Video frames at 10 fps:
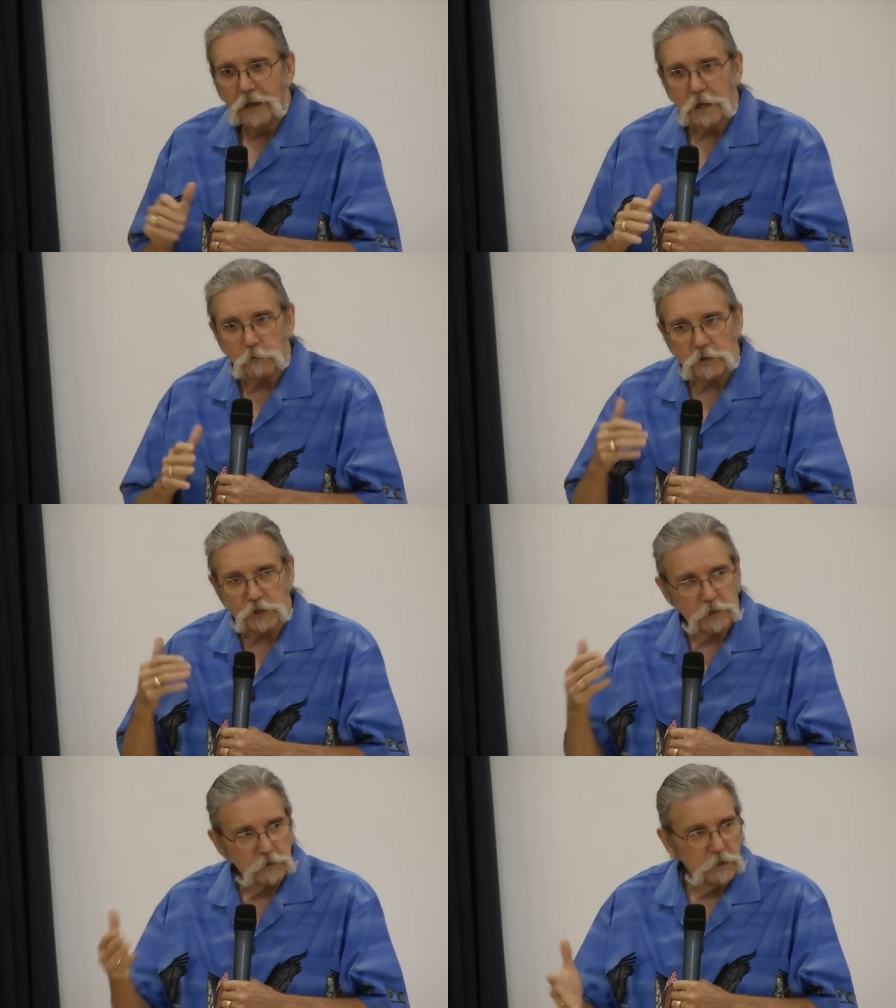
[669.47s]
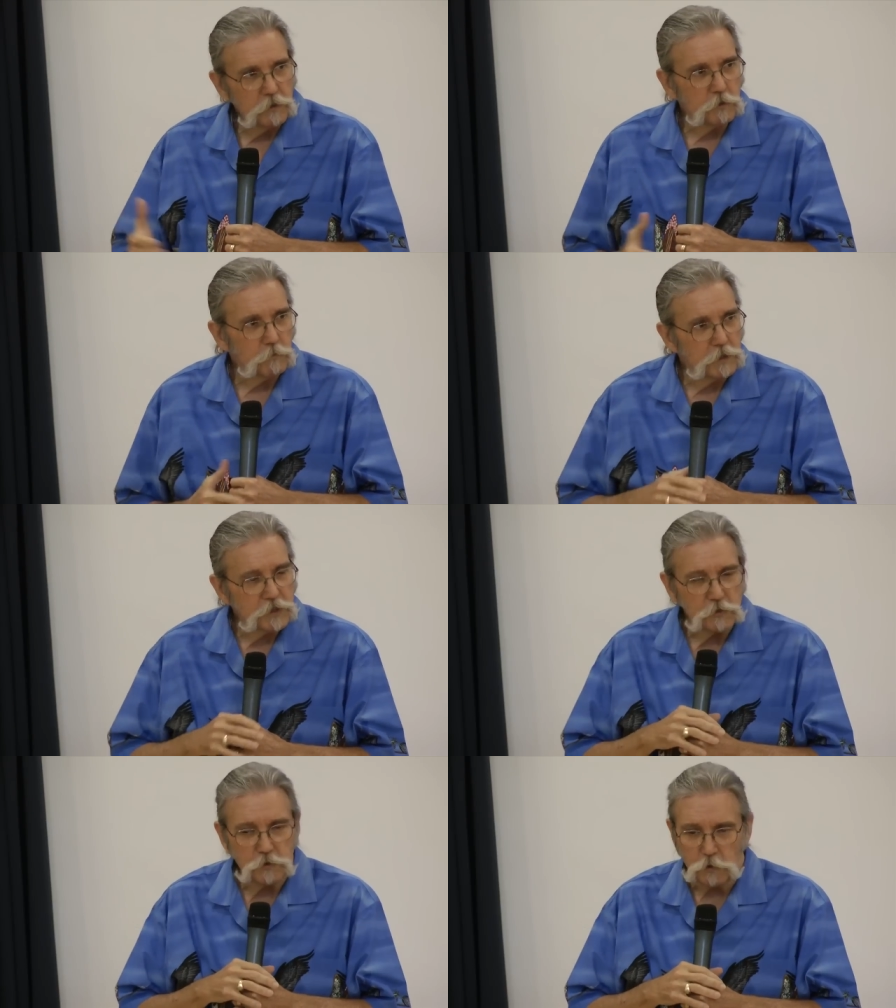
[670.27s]
And we just continued to
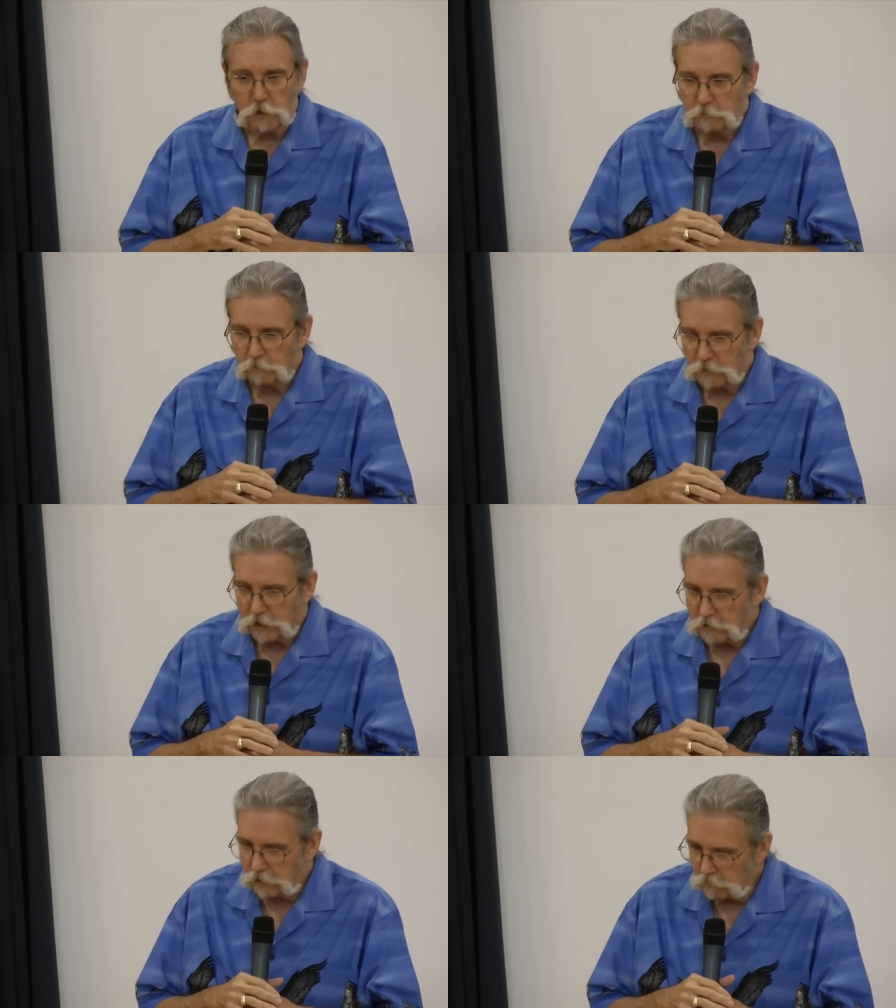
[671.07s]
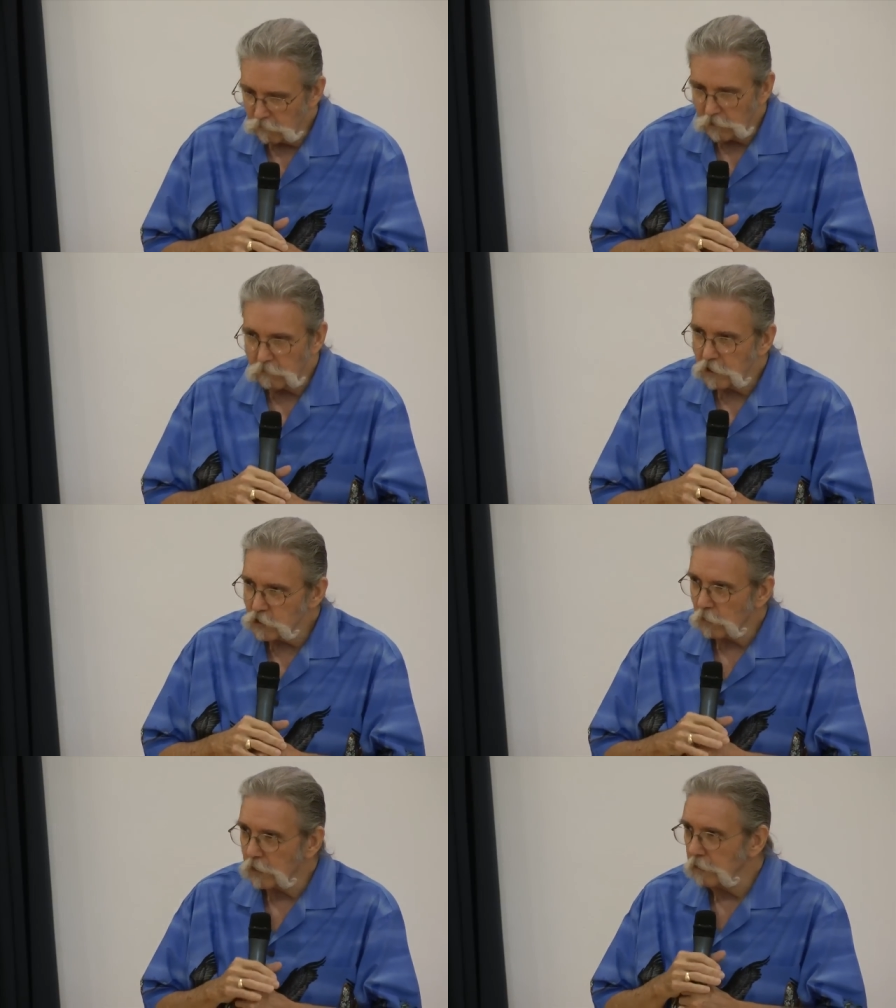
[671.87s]
minister to him. And then
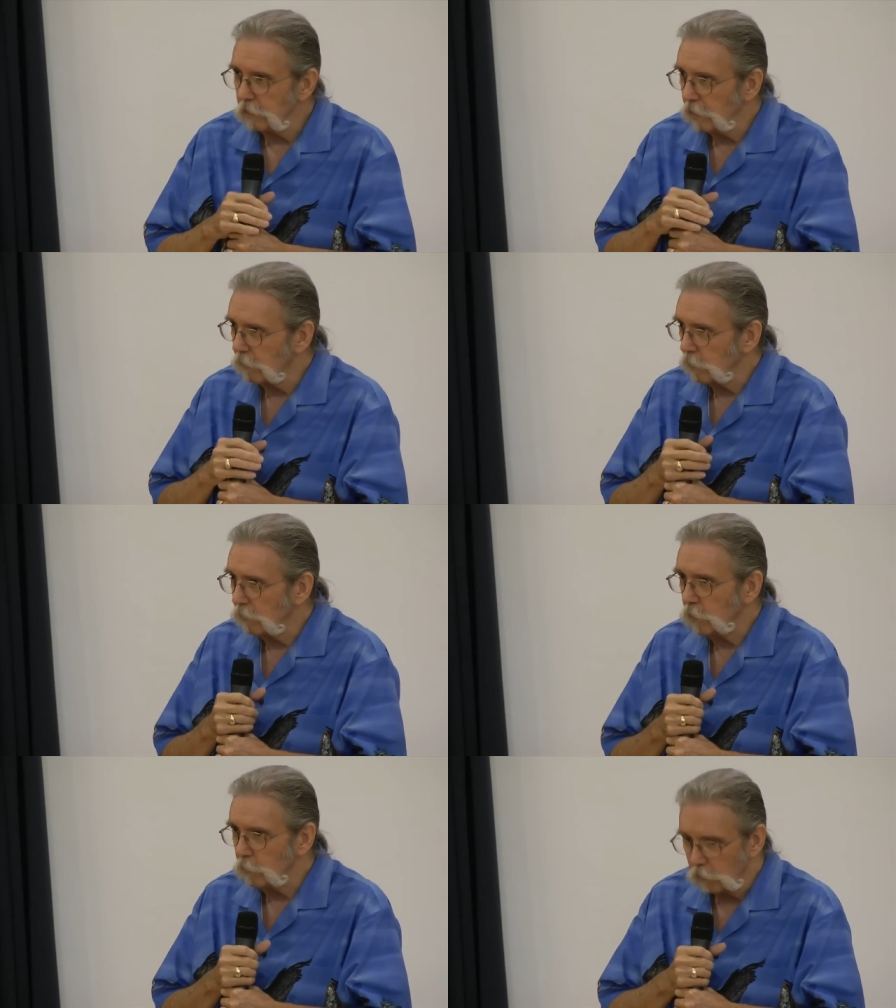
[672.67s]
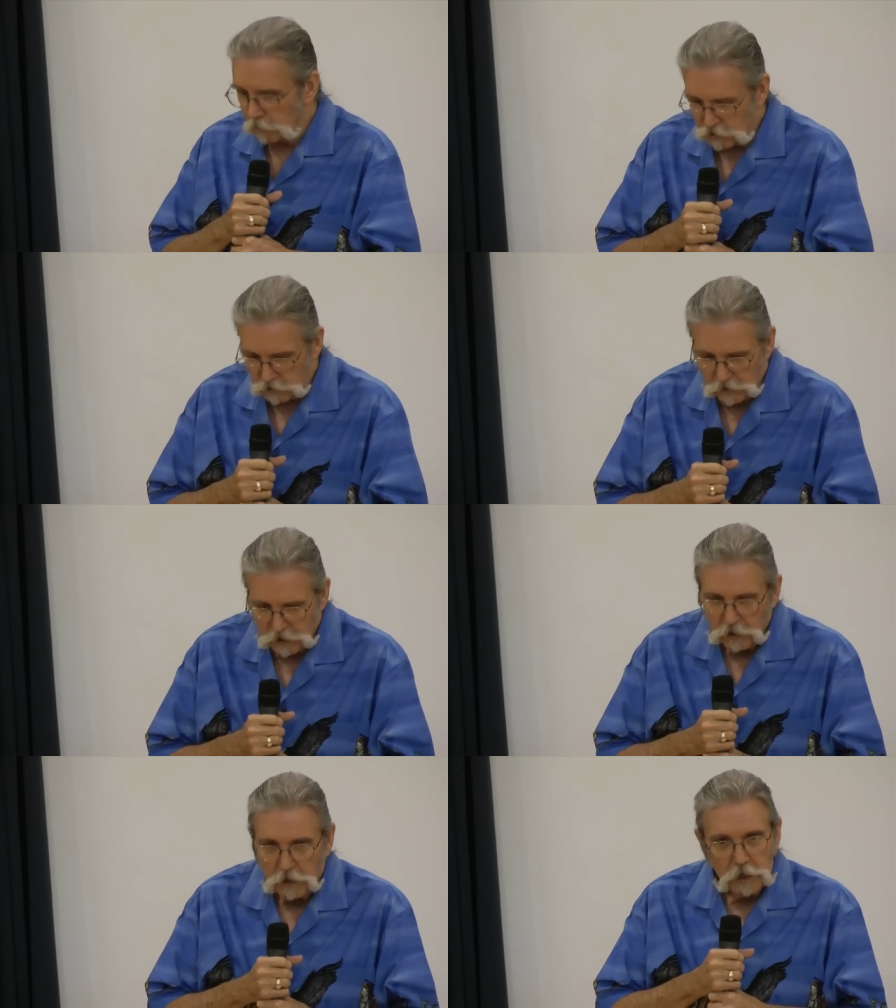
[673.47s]
eventually, after a few moments,
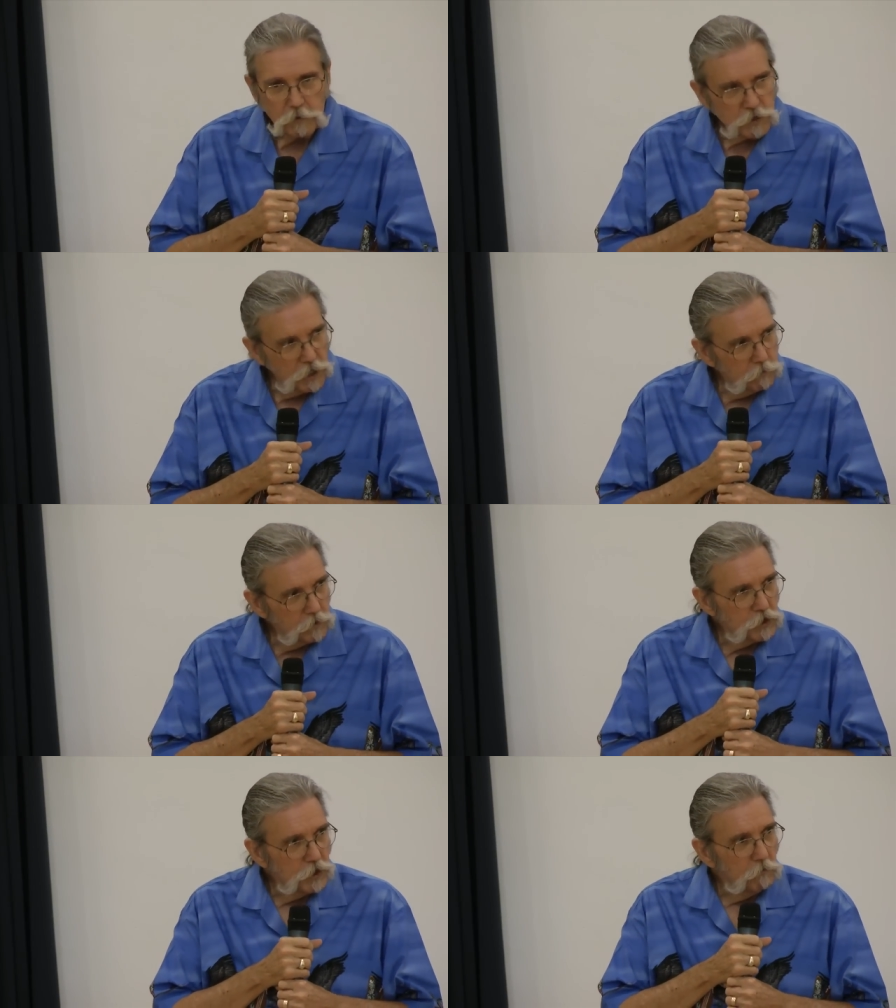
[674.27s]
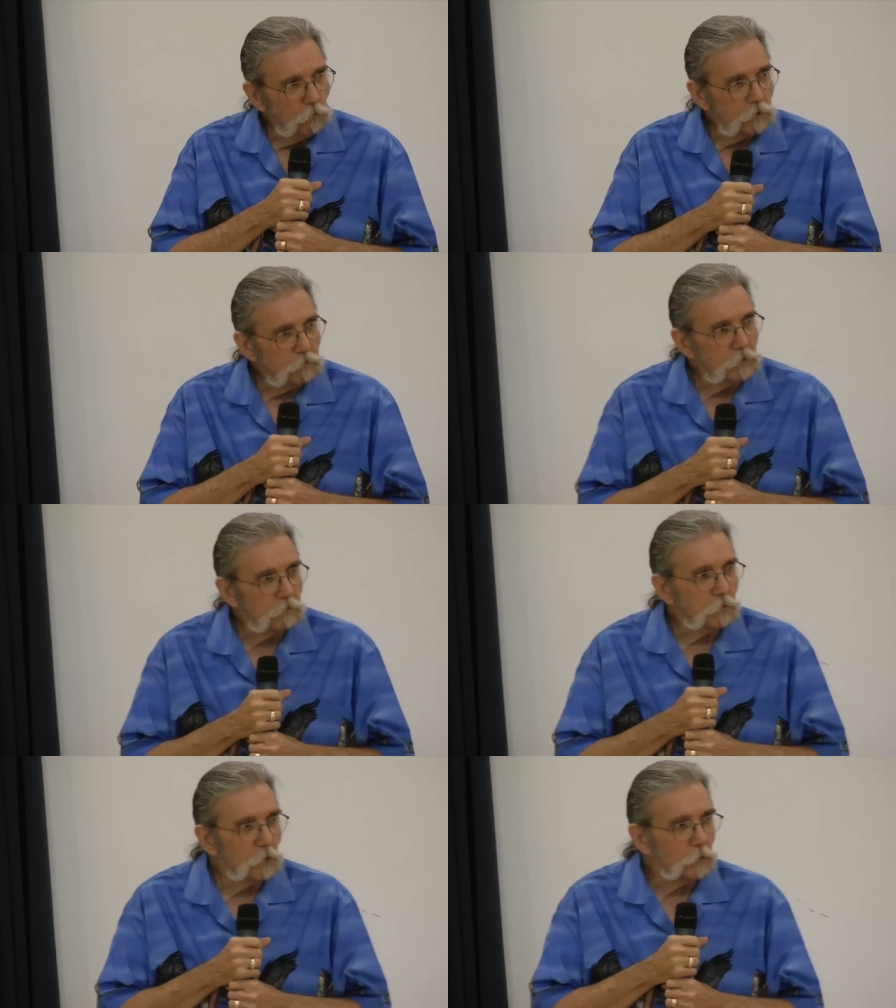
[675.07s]
he was able to shove one foot
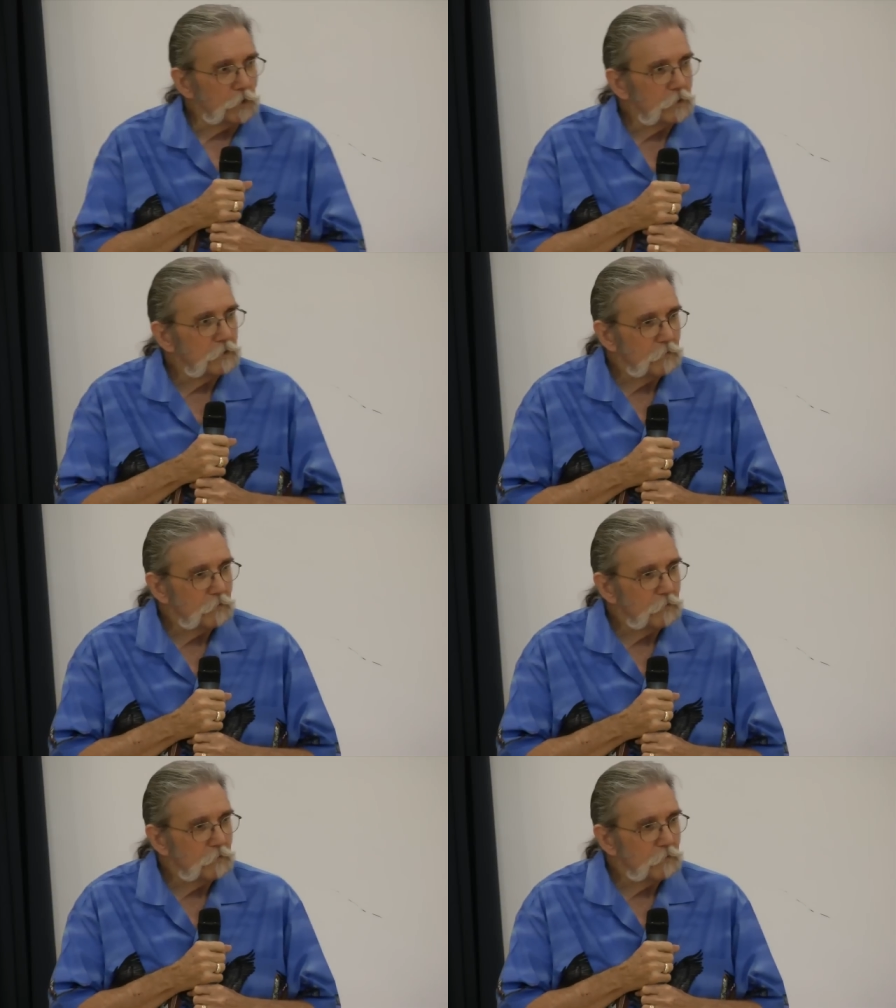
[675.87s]
forward.